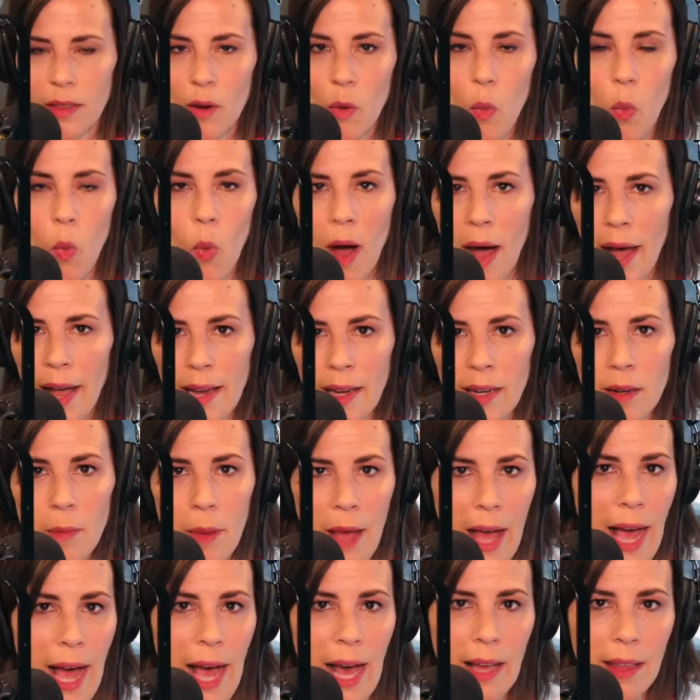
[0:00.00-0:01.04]
the wide
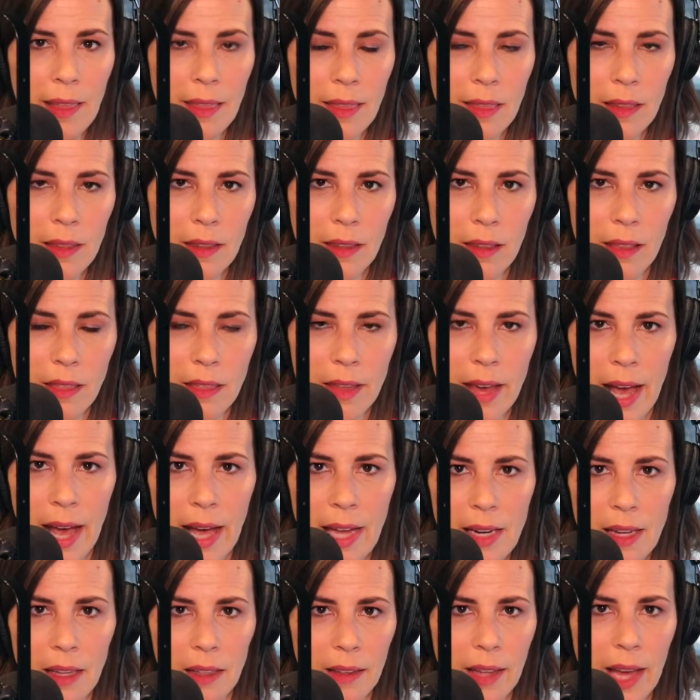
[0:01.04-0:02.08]
path
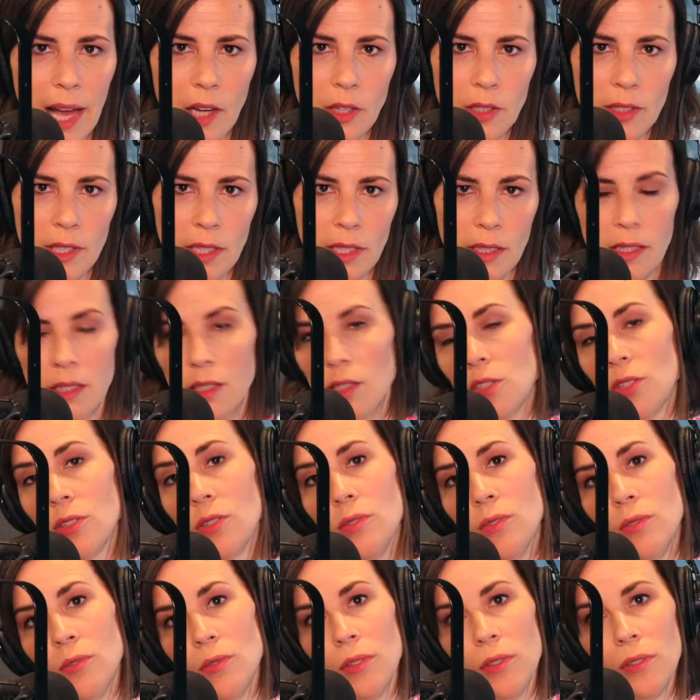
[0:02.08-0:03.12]
that allows us
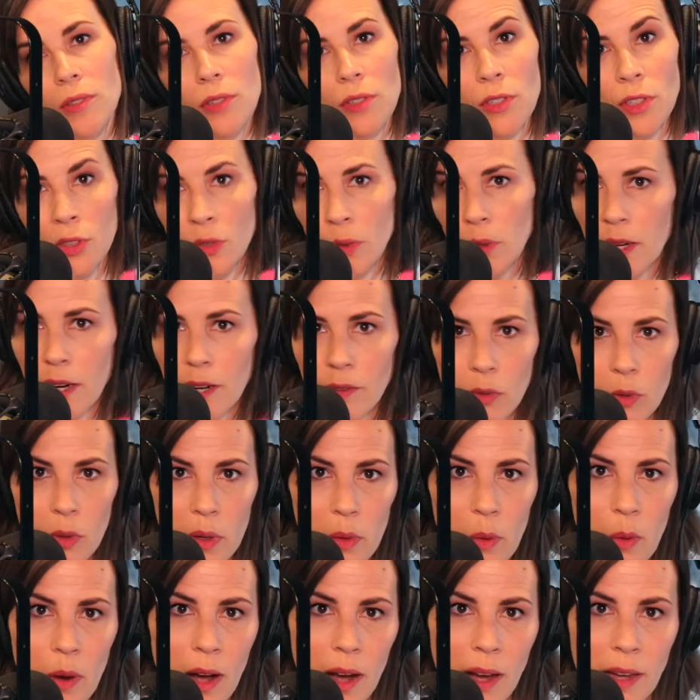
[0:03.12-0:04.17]
to do whatever
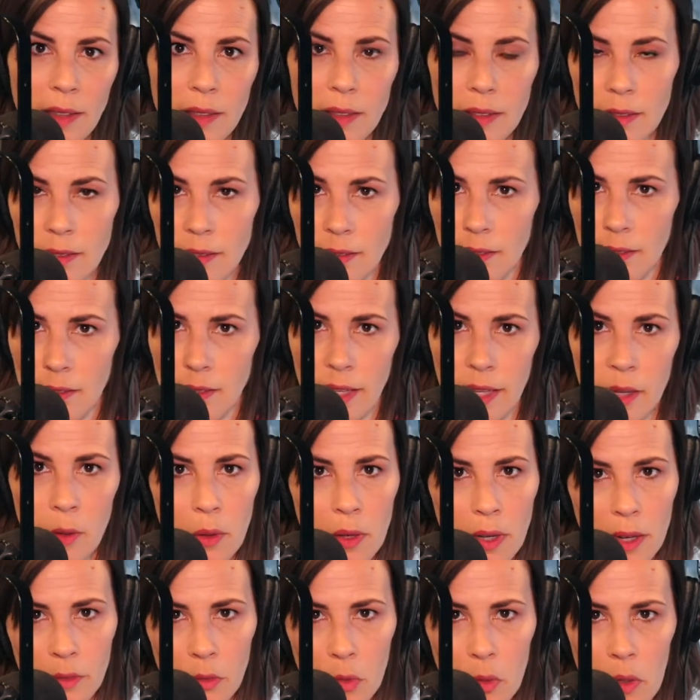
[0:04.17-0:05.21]
we want, say
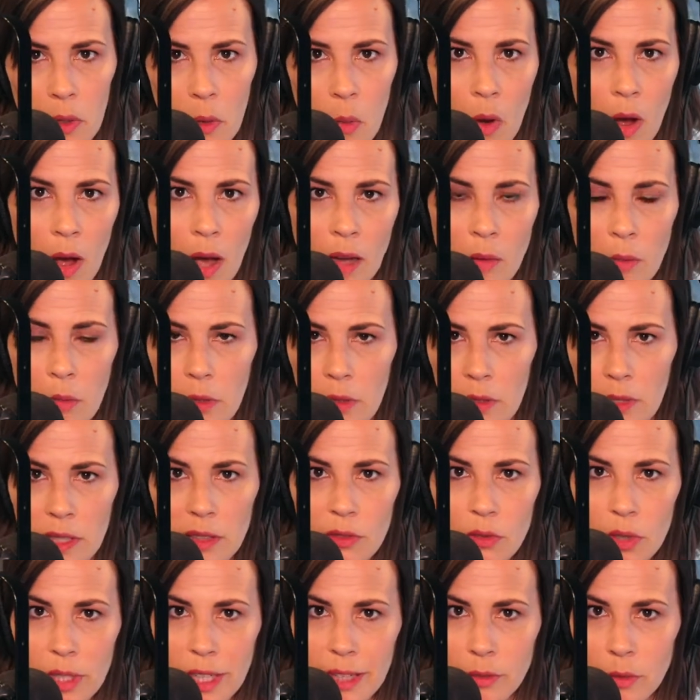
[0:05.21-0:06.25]
whatever we want,
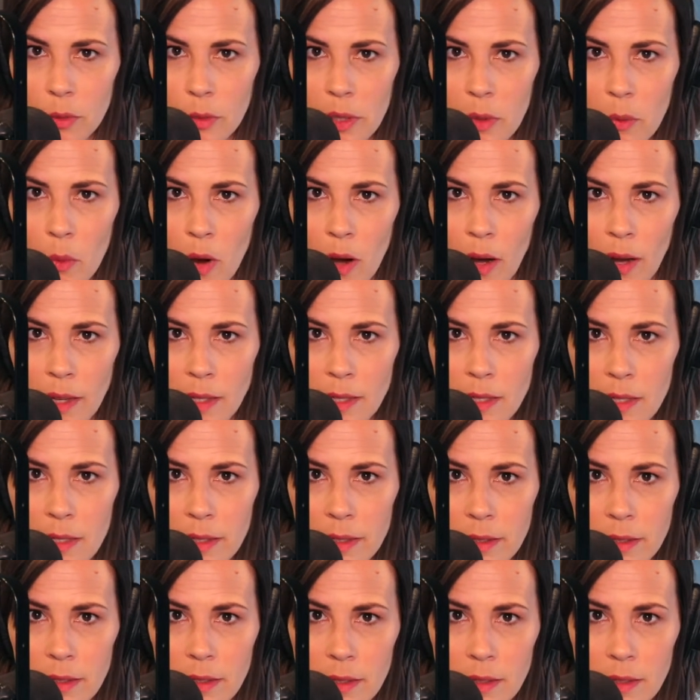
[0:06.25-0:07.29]
believe whatever we want,